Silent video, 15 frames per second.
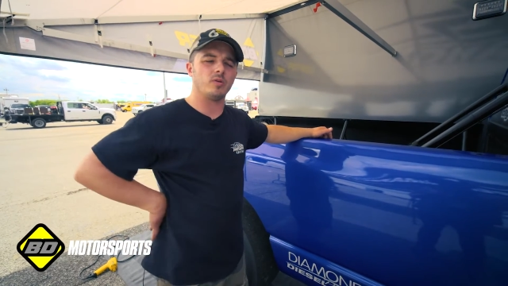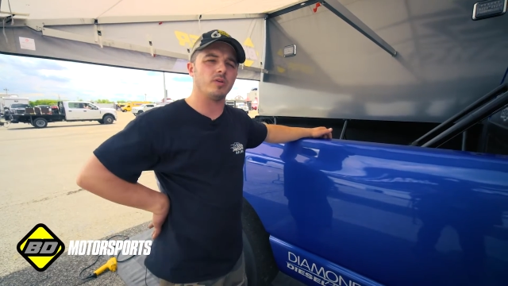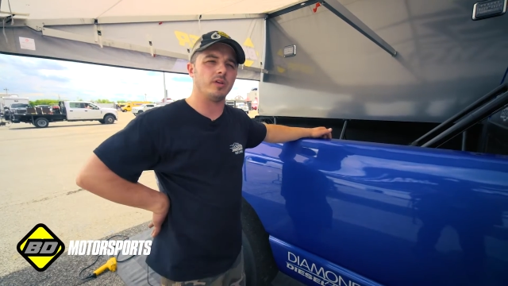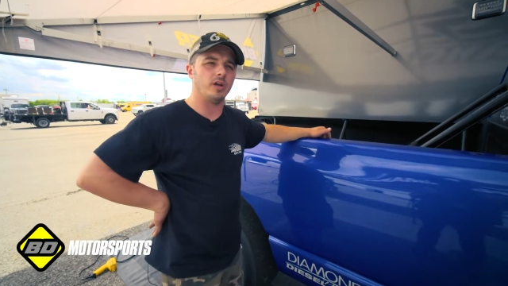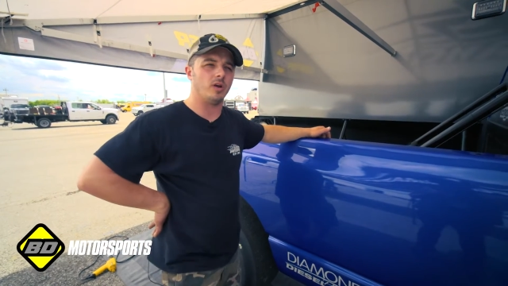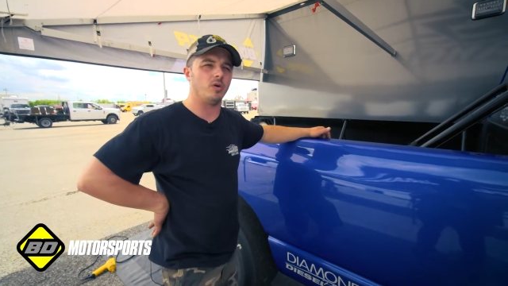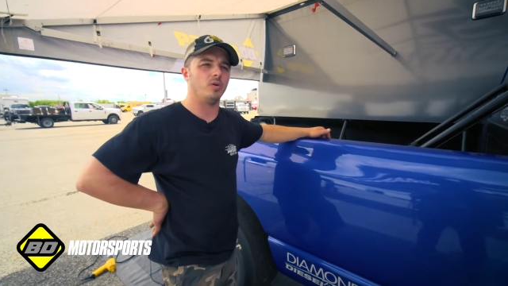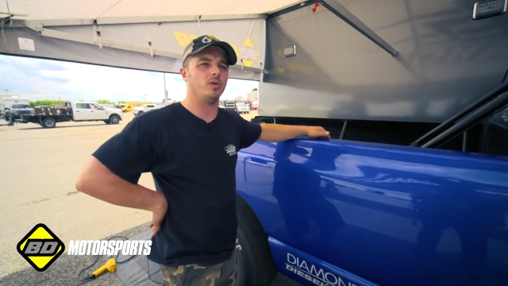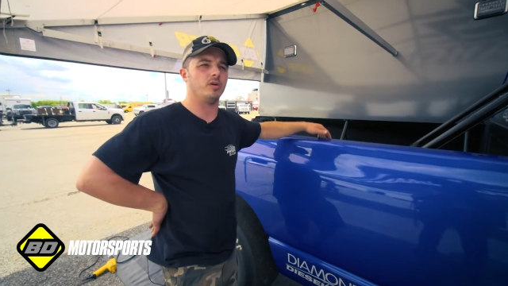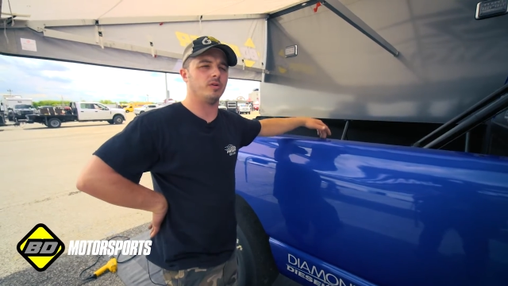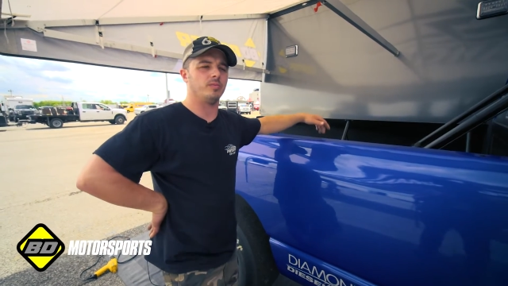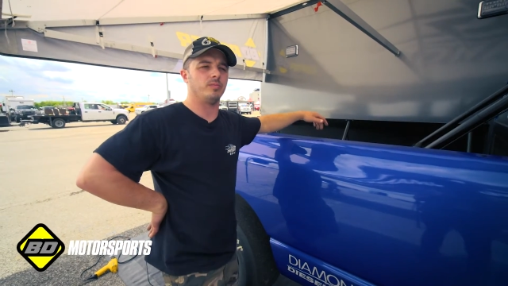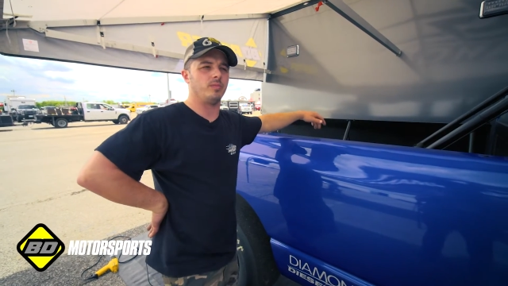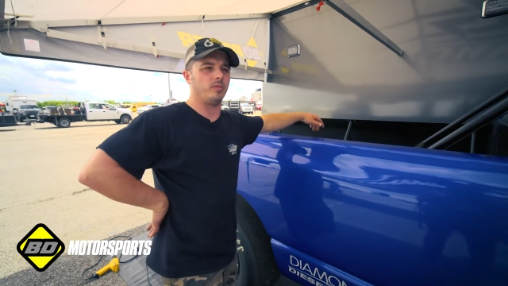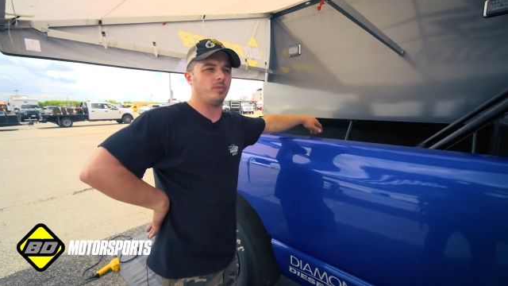
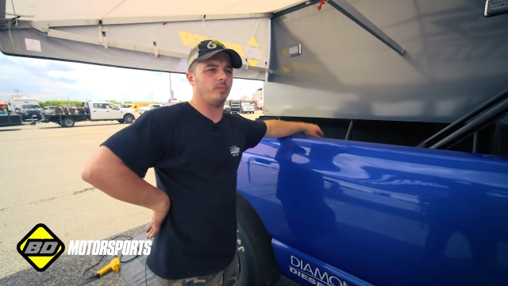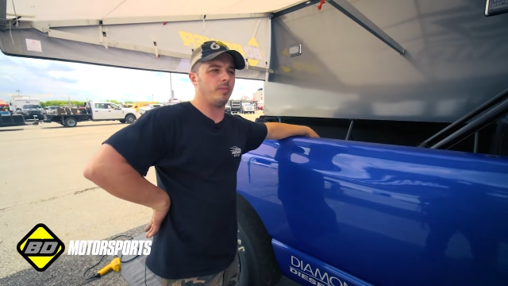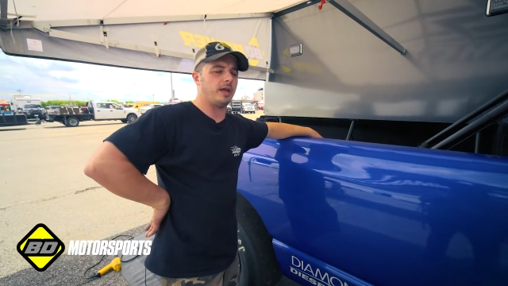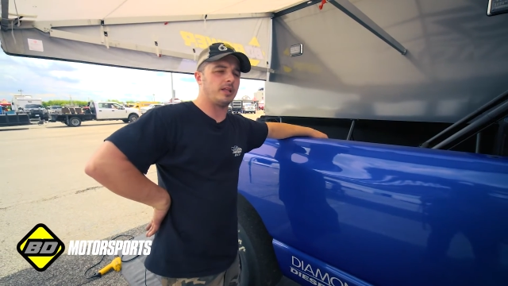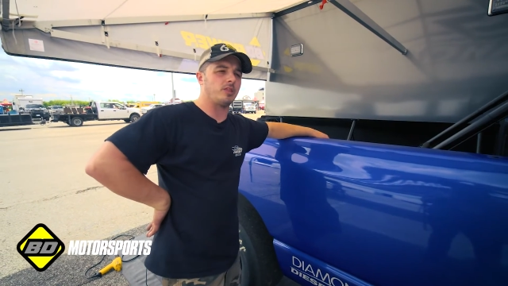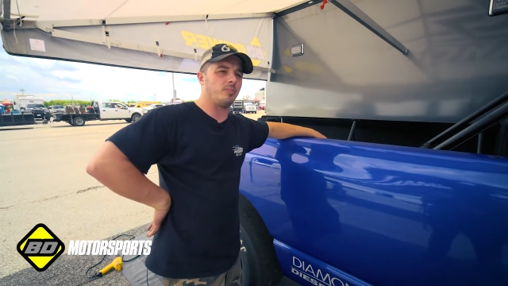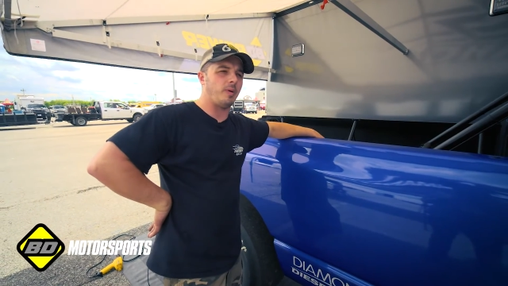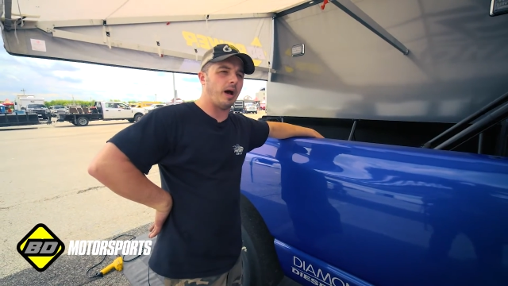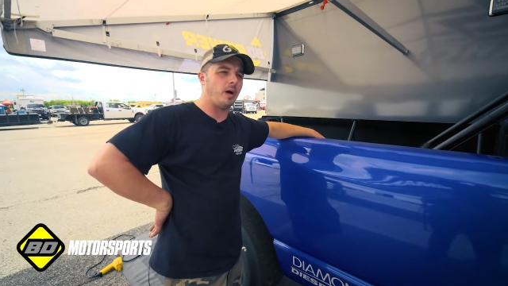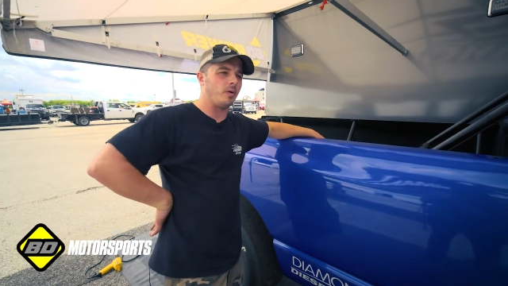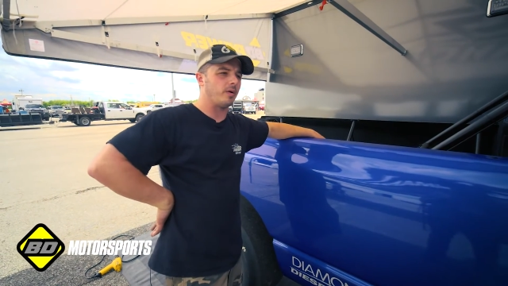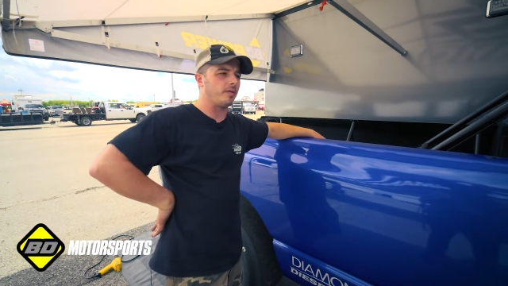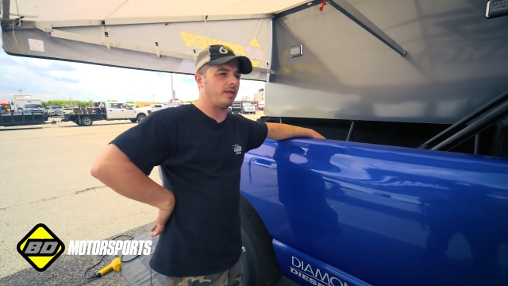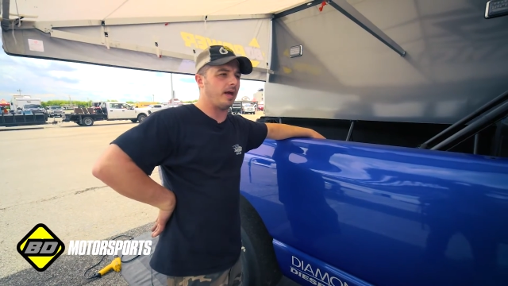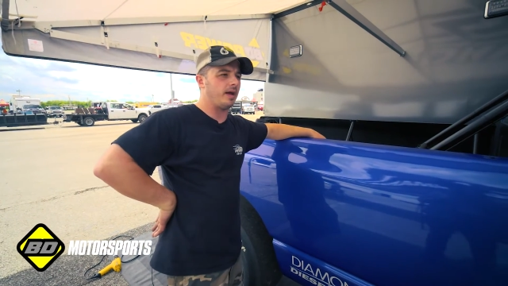the
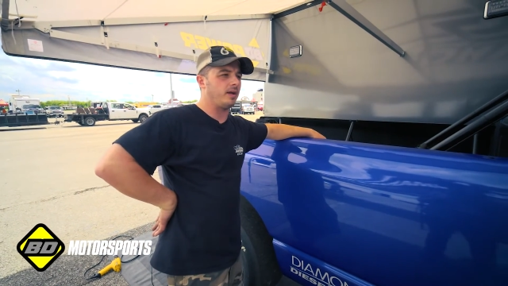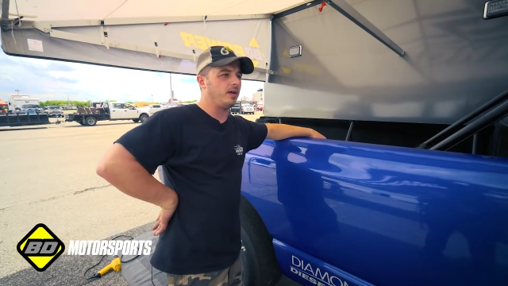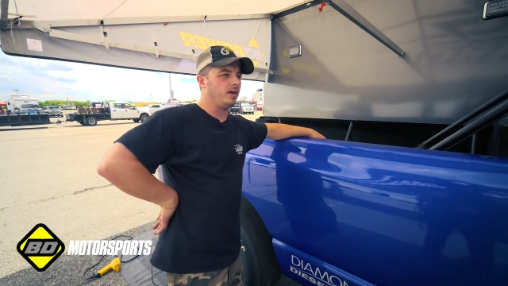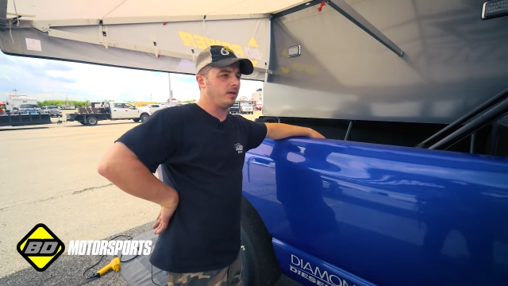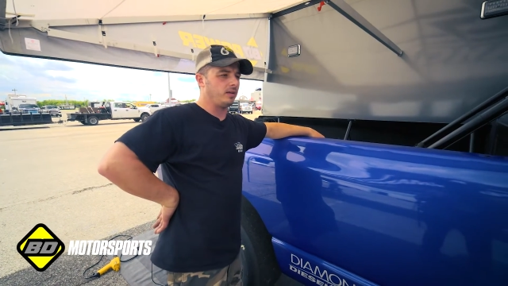power that